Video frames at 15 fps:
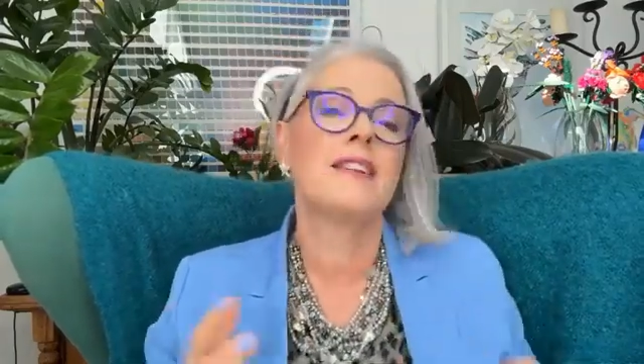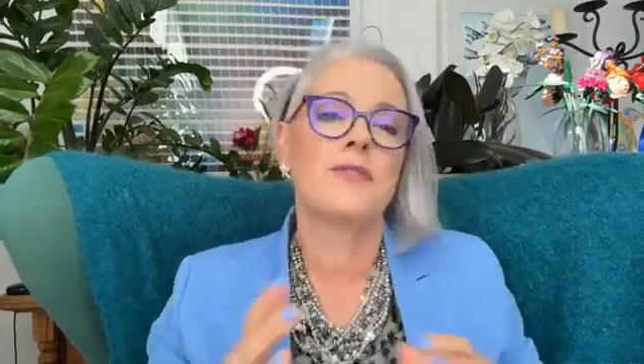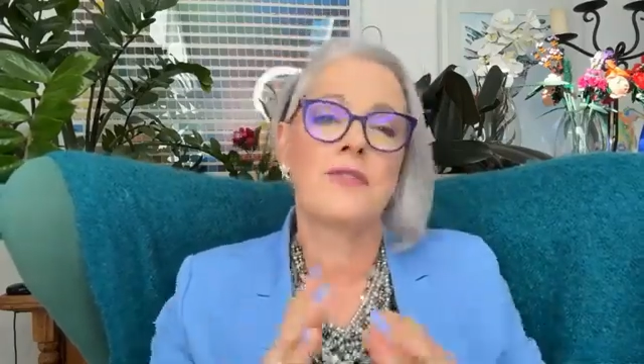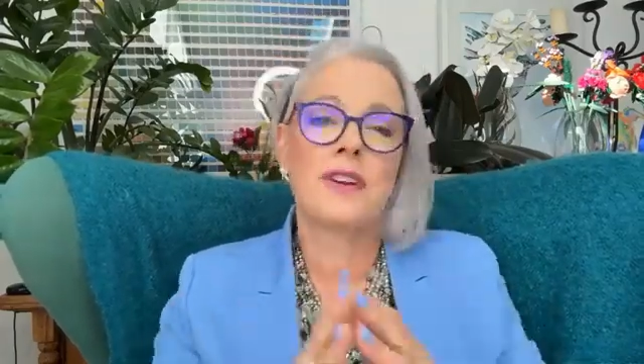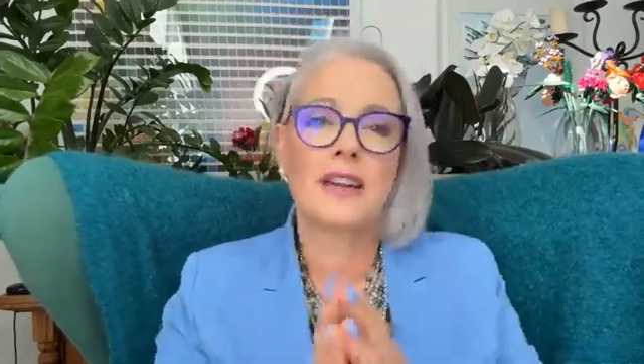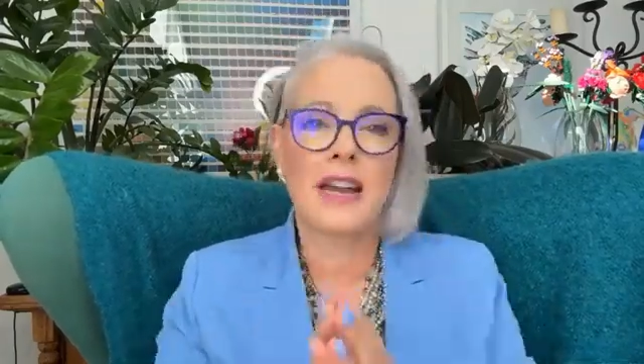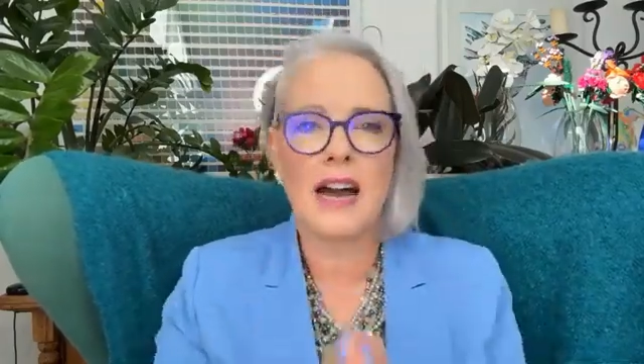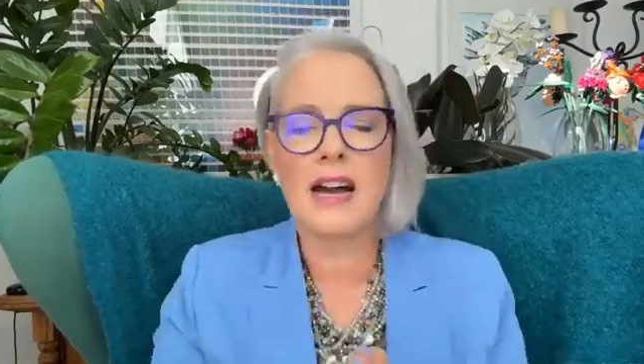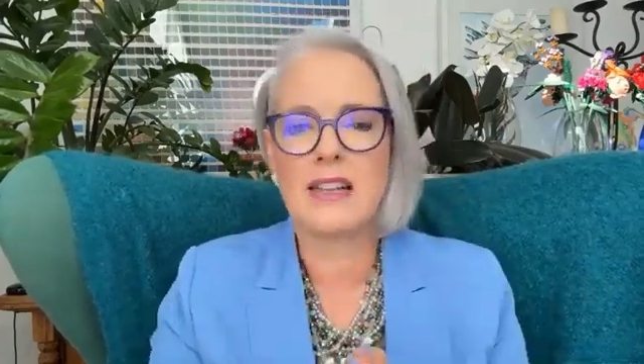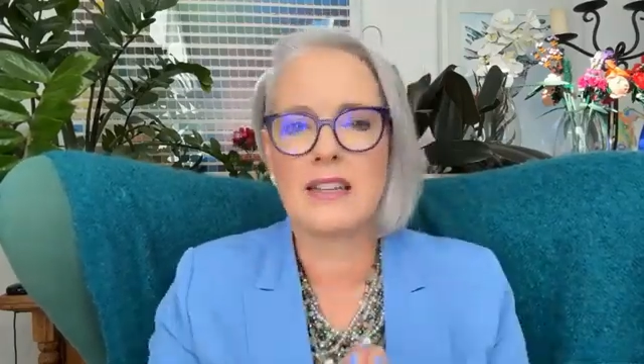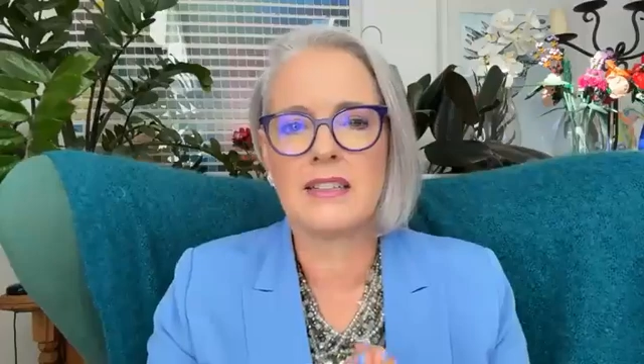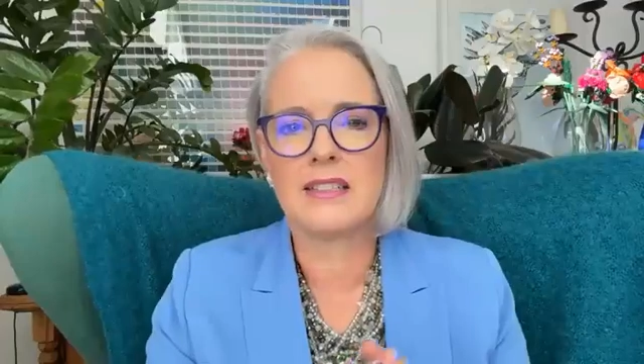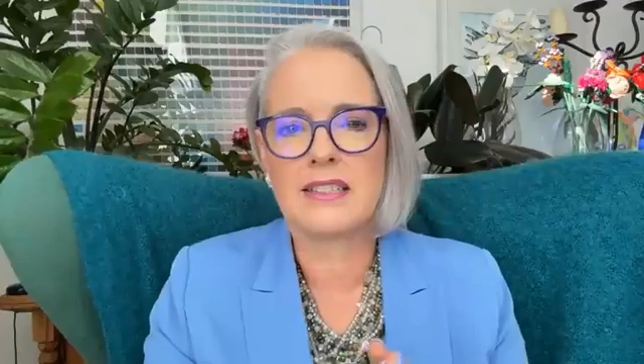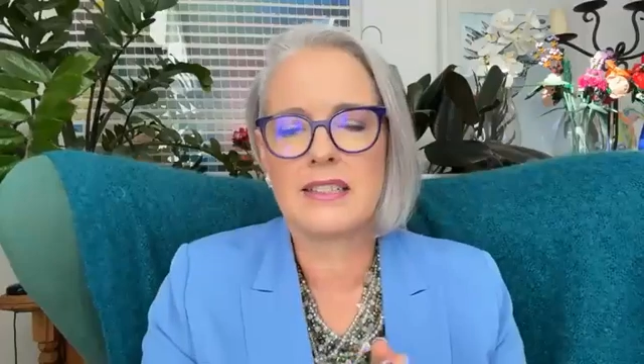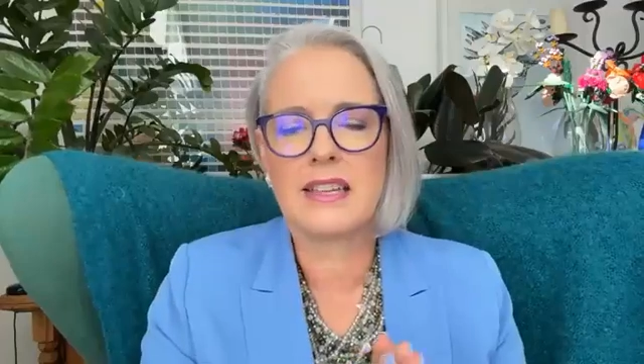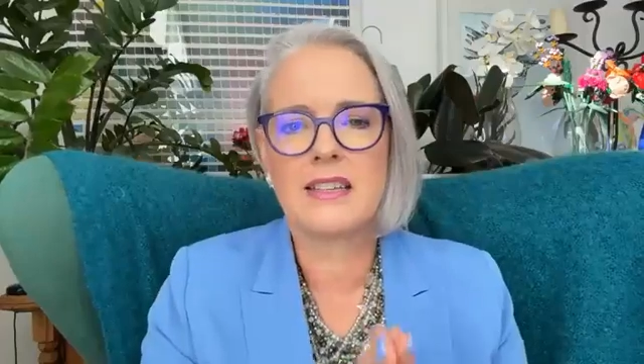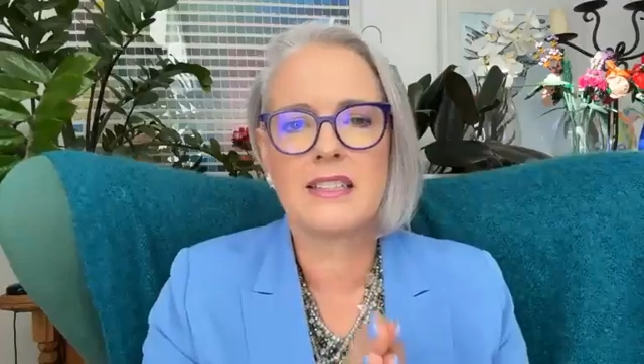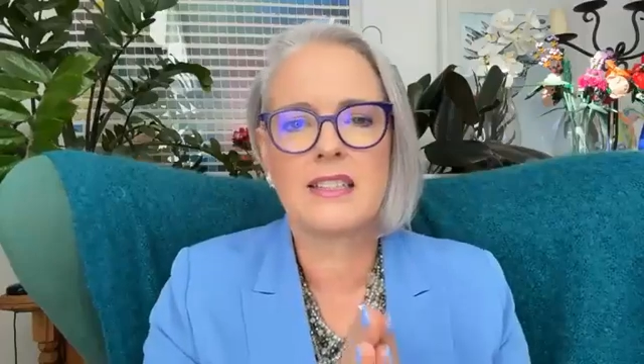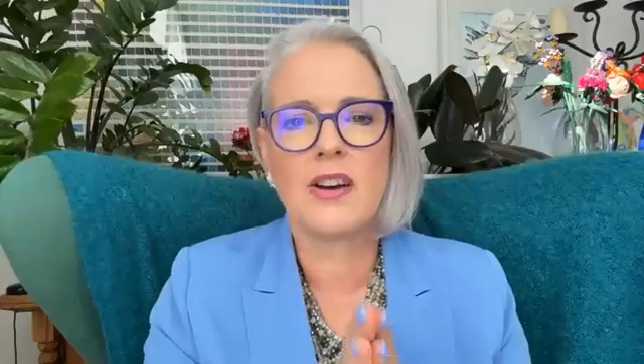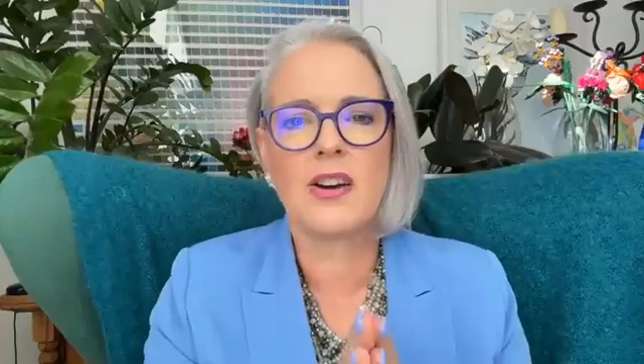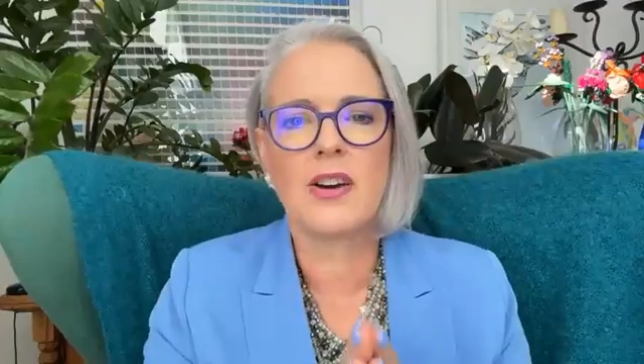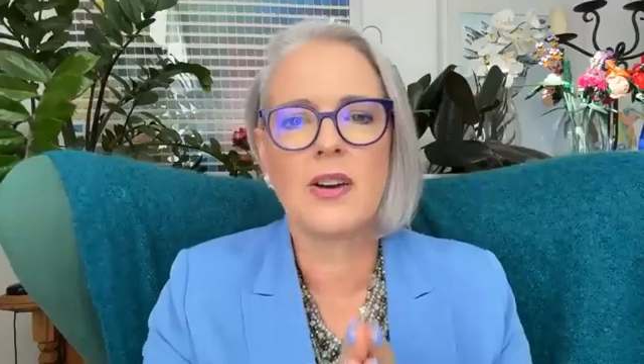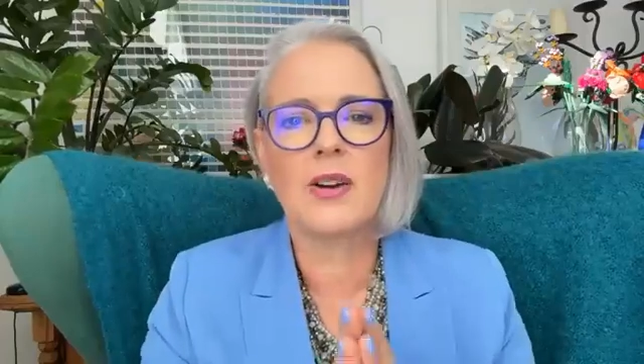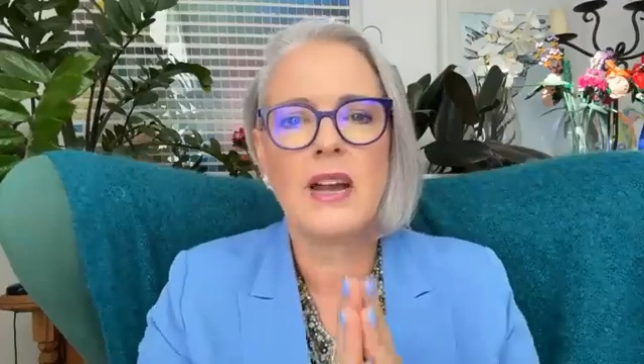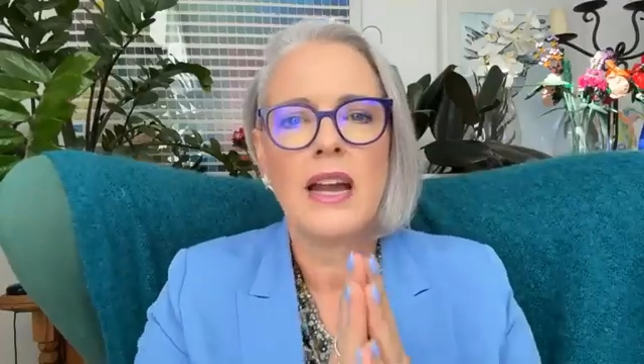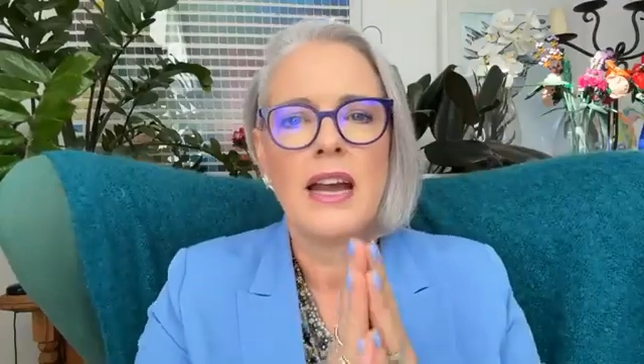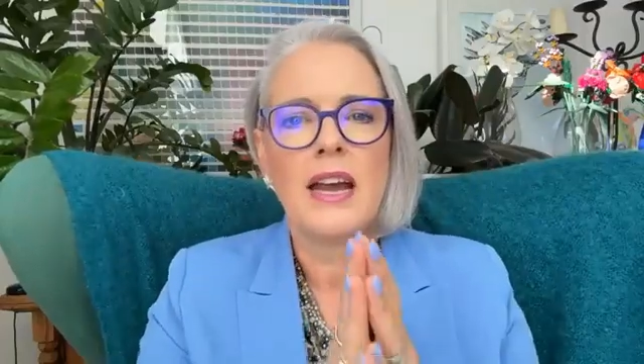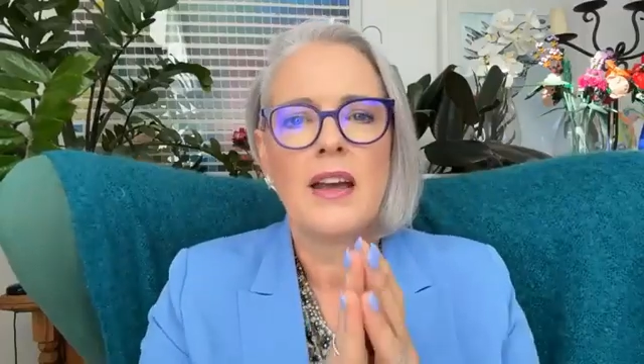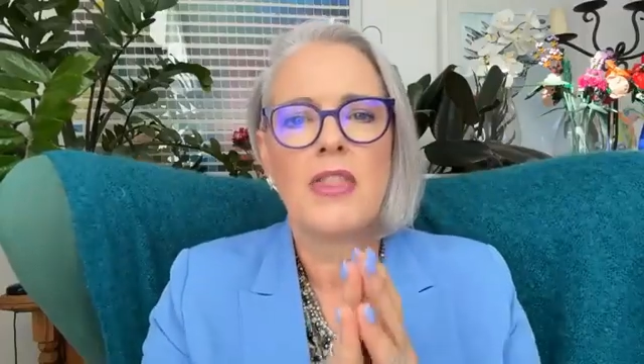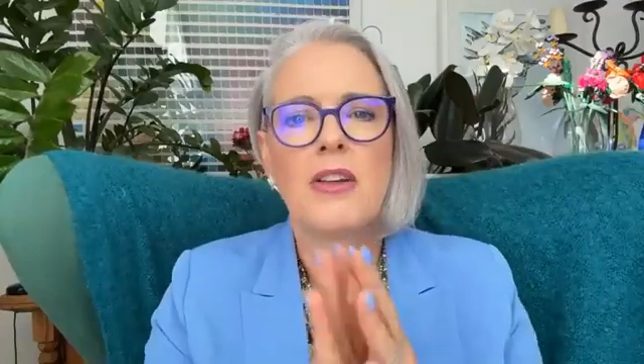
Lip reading: different colours, so